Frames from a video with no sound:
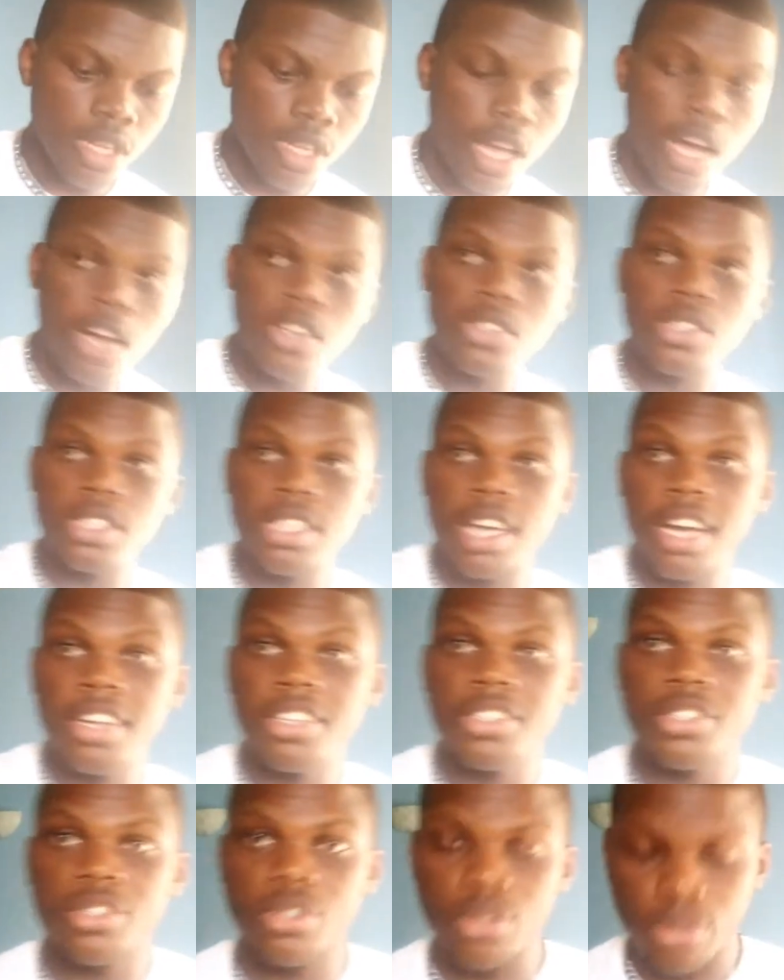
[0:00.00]
how to tie
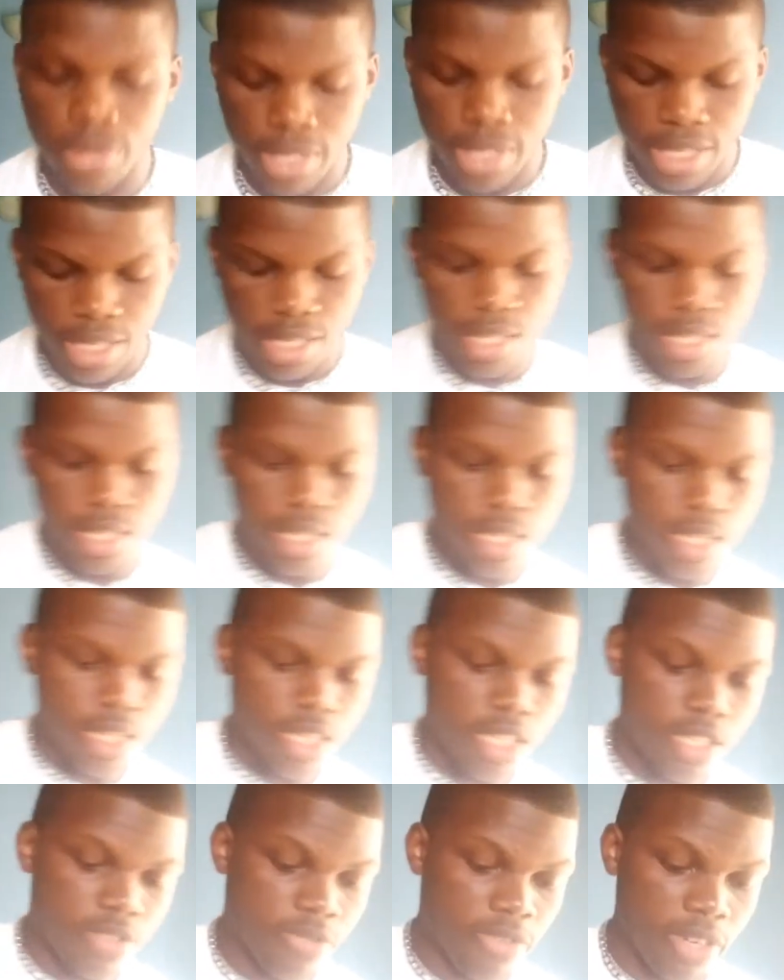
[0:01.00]
your durag?
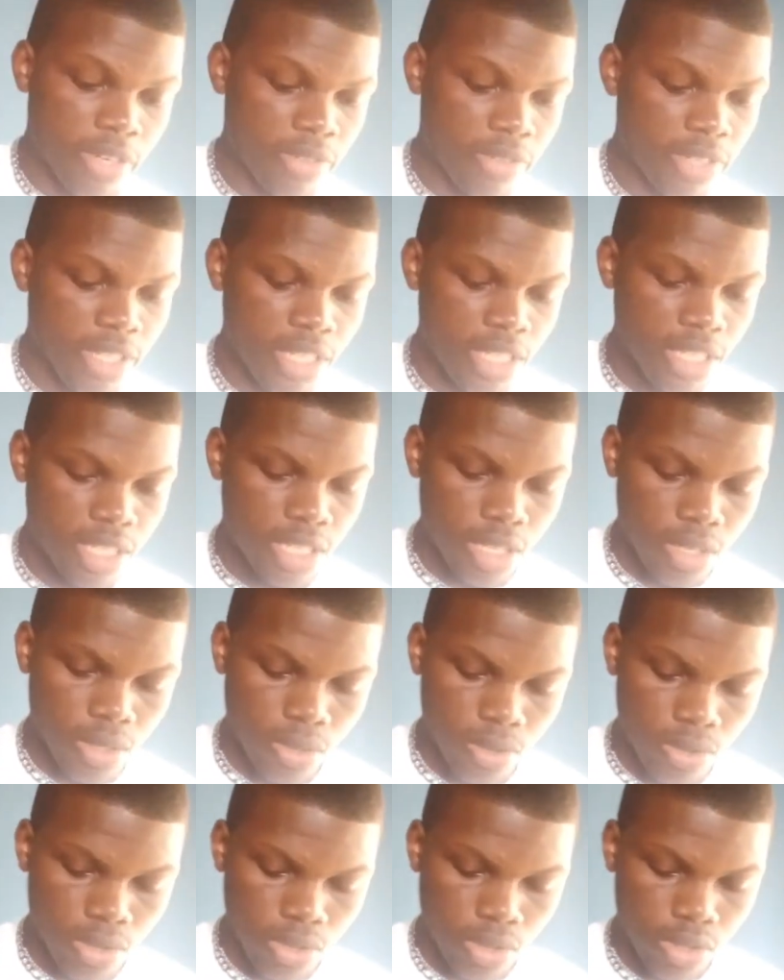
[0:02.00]
It's very easy
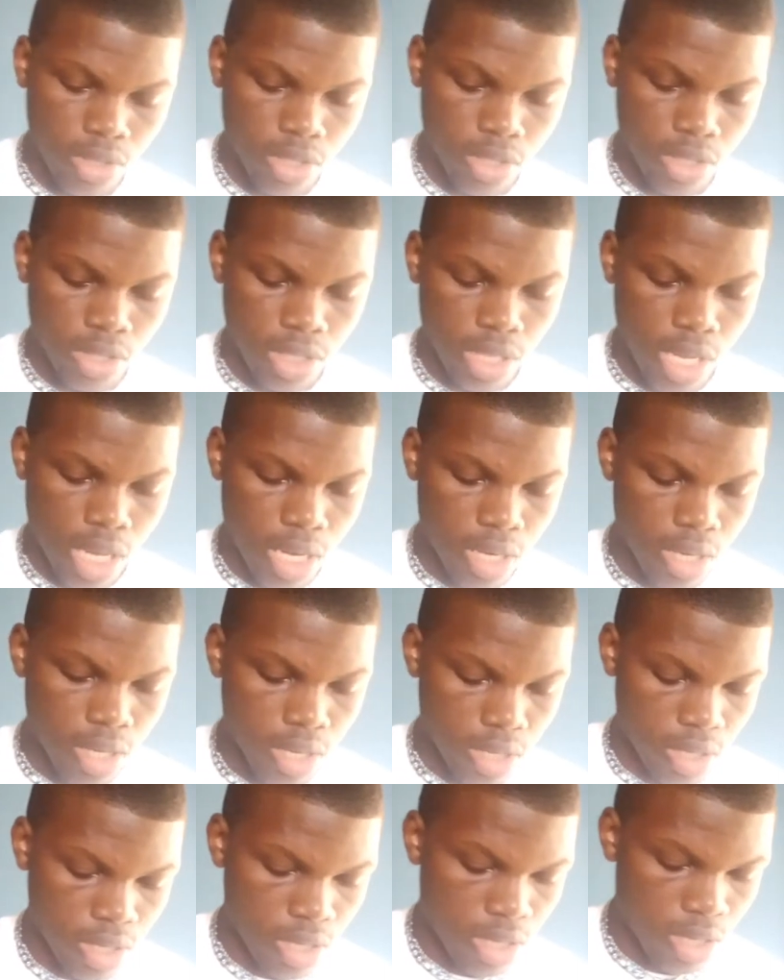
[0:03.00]
though. You just gotta
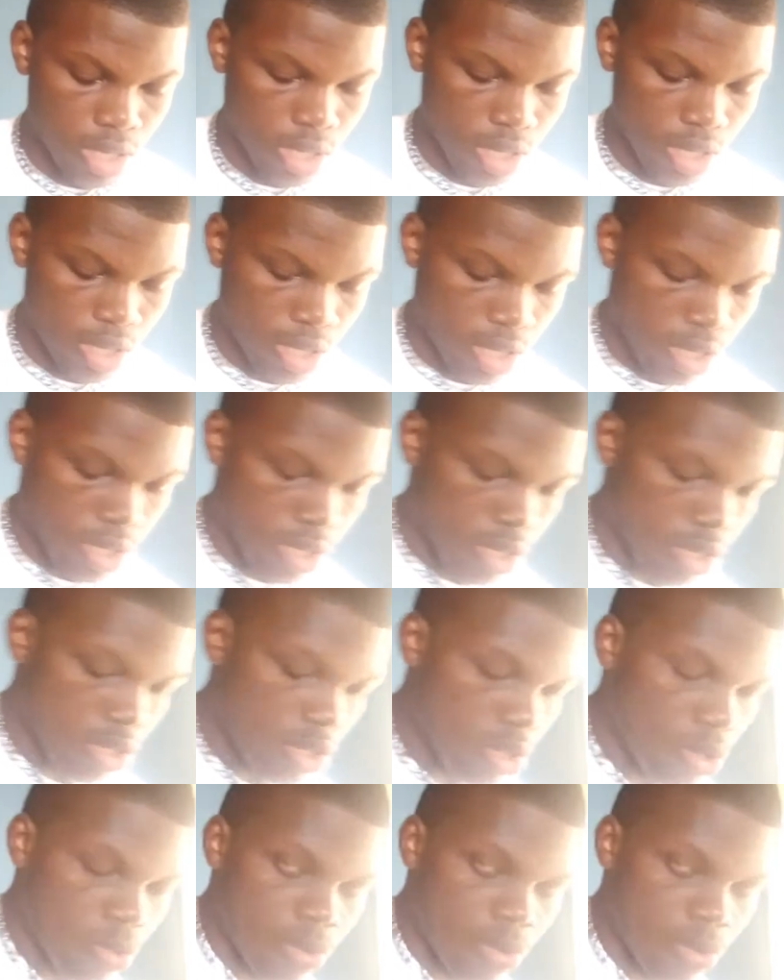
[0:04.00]
do